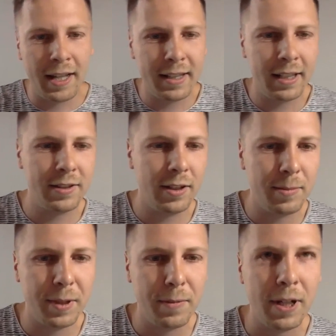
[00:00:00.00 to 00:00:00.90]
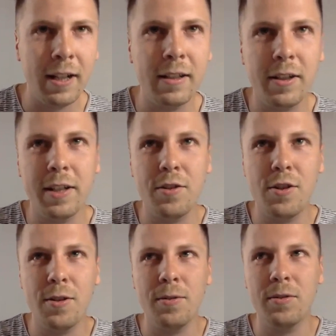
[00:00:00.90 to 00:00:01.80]
they told me, well, you can
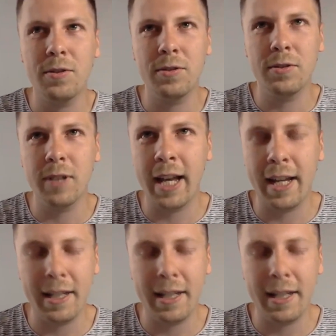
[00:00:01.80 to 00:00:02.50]
choose 8.